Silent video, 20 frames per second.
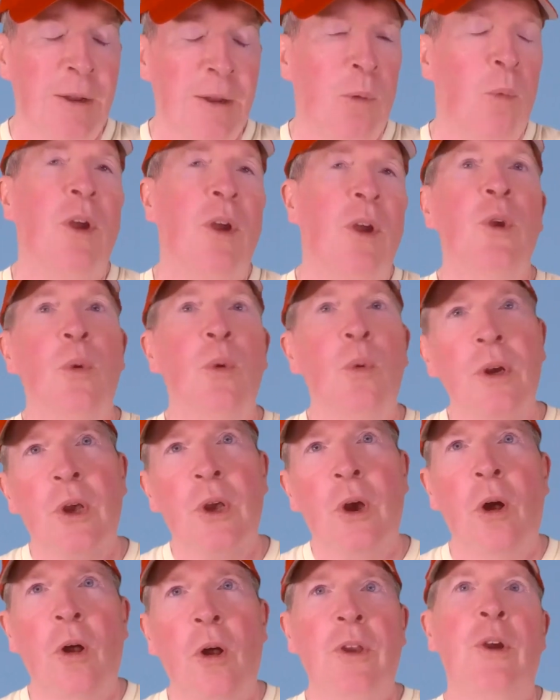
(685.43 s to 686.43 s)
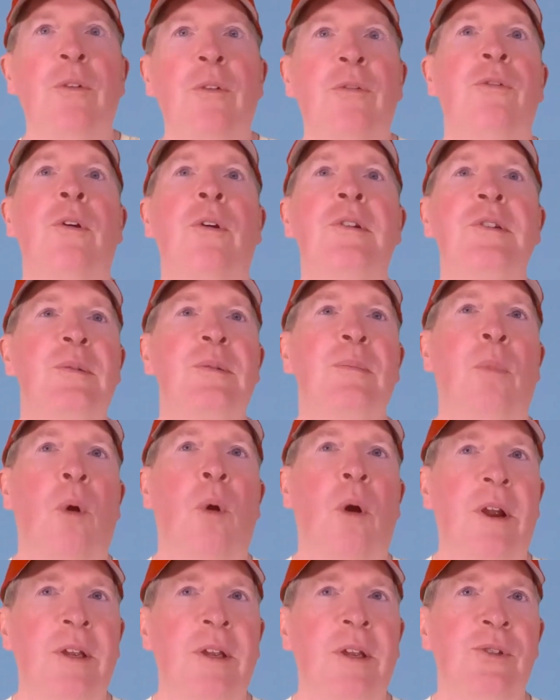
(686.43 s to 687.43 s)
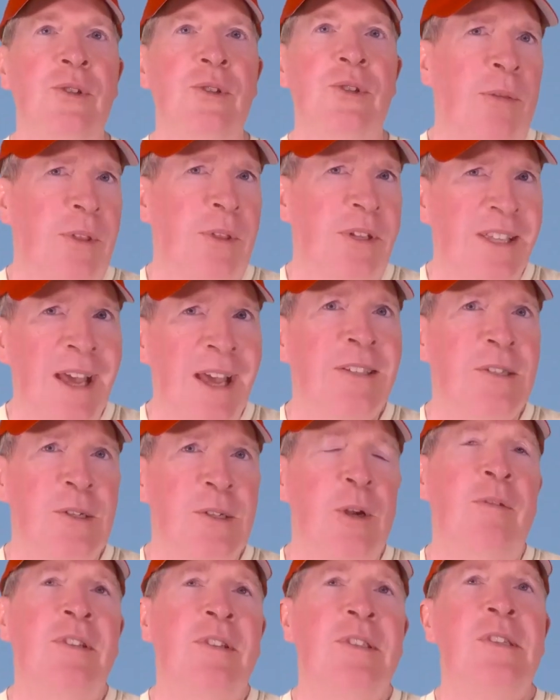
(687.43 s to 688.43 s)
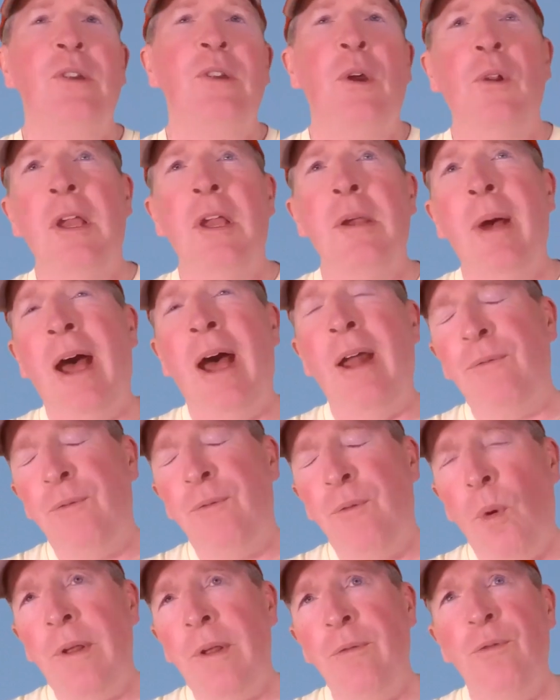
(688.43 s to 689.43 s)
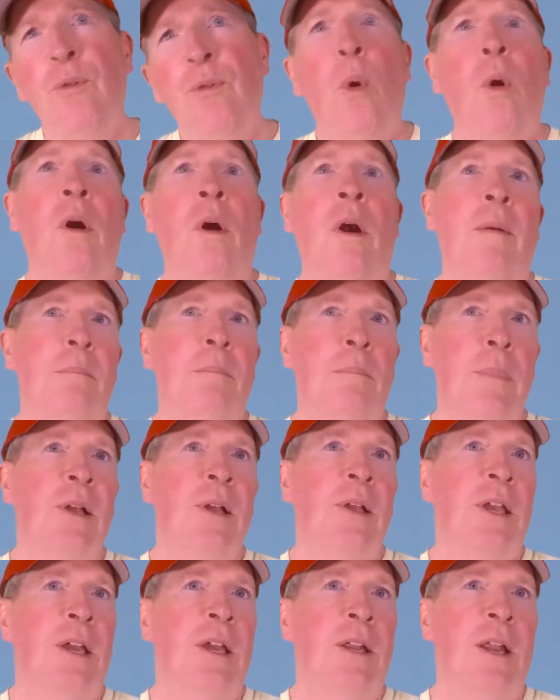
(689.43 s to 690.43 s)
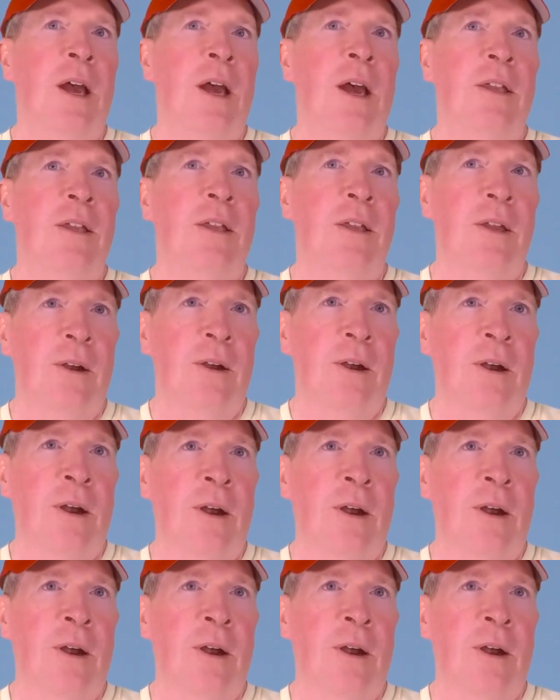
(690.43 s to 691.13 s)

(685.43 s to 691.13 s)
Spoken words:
what you would call your first mortgage, the debt service is only about $44 million a year.